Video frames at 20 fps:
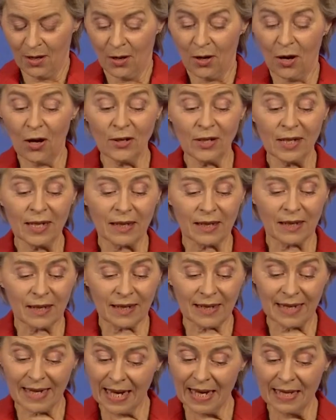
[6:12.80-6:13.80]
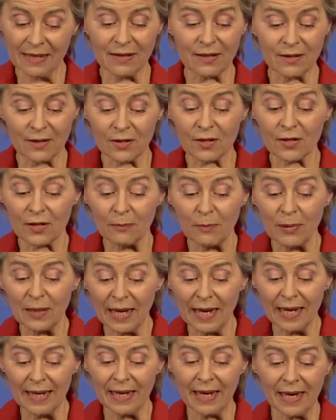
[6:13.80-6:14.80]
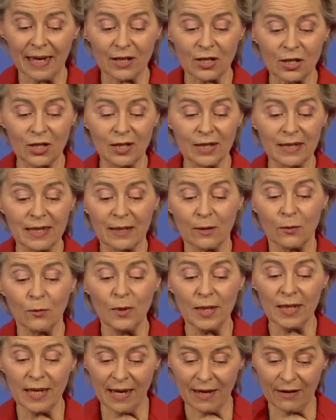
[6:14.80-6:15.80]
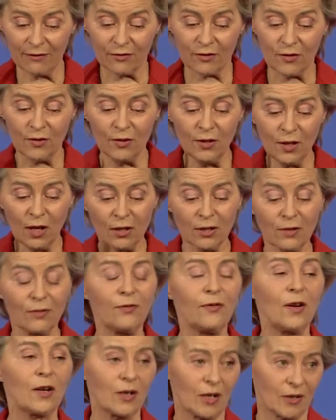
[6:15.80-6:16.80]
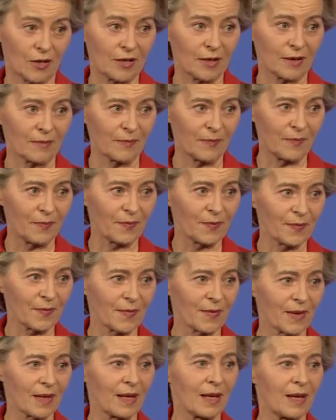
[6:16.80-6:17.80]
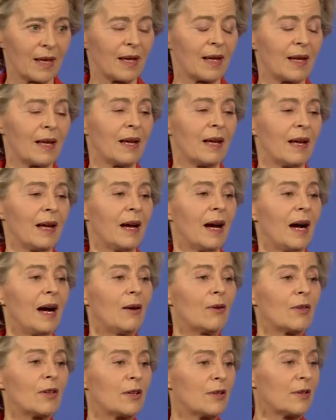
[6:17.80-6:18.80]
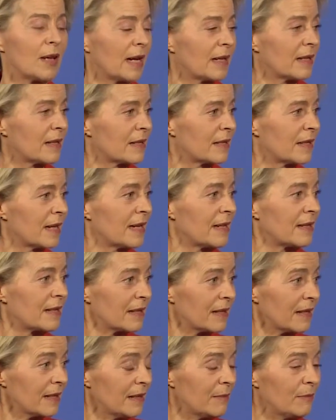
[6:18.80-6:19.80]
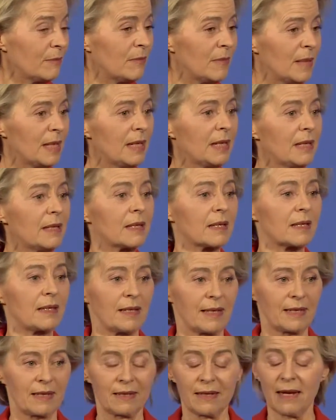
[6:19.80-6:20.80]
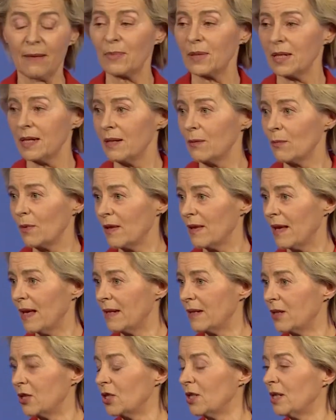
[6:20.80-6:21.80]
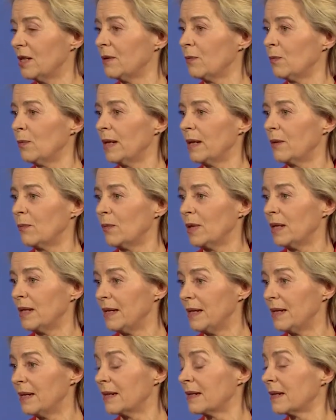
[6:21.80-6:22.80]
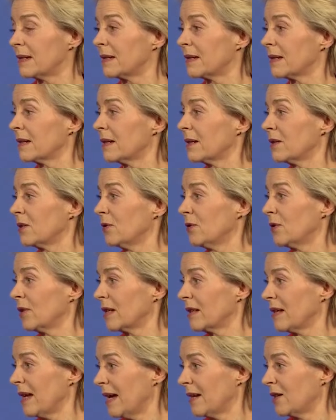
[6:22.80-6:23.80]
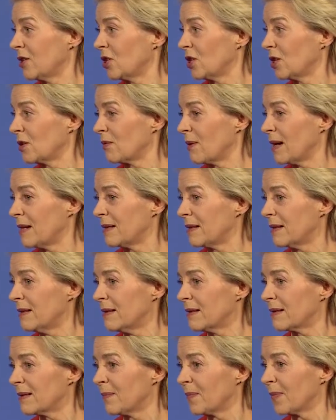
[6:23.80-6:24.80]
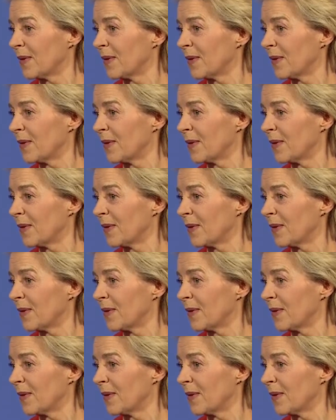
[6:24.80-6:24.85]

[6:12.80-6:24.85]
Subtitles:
On gas supply, actually, we have not forgotten how the United States immediately stepped in with LNG when we needed it during the energy crisis,